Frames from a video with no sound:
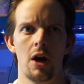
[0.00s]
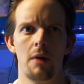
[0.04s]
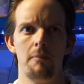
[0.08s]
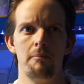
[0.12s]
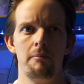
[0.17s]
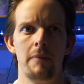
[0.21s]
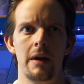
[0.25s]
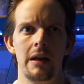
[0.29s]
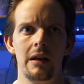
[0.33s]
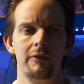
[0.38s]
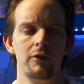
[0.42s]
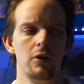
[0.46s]

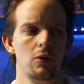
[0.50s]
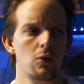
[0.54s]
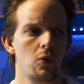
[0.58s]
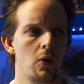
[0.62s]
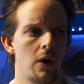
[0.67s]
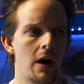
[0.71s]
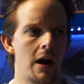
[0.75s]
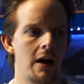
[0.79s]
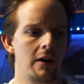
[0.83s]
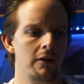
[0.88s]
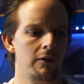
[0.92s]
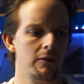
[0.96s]
many of you will
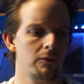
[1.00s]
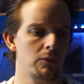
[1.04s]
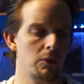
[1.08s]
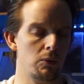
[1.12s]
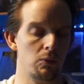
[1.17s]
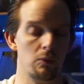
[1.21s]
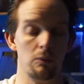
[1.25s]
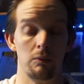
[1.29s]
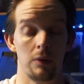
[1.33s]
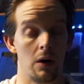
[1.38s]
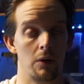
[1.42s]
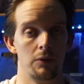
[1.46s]

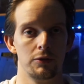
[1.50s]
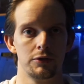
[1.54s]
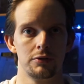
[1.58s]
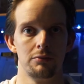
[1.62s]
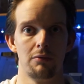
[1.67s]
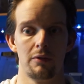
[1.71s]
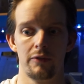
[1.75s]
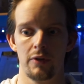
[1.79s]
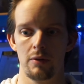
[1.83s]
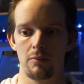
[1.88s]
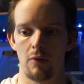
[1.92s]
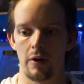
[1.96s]
have, well, some
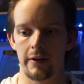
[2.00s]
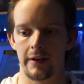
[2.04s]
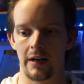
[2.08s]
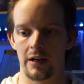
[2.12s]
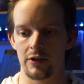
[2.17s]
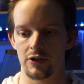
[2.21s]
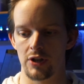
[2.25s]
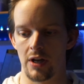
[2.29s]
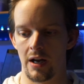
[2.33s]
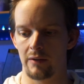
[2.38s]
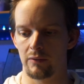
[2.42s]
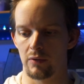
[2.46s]
of you might
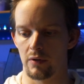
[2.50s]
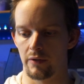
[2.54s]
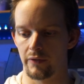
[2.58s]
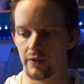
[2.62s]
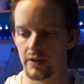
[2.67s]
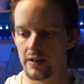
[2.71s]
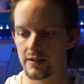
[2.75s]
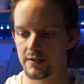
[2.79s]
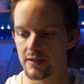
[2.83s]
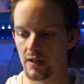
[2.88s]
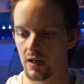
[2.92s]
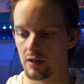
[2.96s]
actually have one of
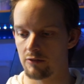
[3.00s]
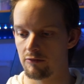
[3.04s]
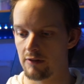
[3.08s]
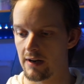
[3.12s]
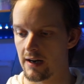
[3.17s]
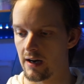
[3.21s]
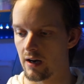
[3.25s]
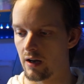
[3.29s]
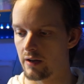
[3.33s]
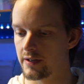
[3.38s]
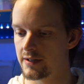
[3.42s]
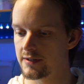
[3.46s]
these, and I really
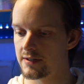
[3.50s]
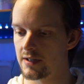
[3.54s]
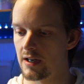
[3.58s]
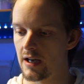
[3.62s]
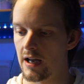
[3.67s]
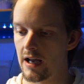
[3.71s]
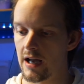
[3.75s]
like this.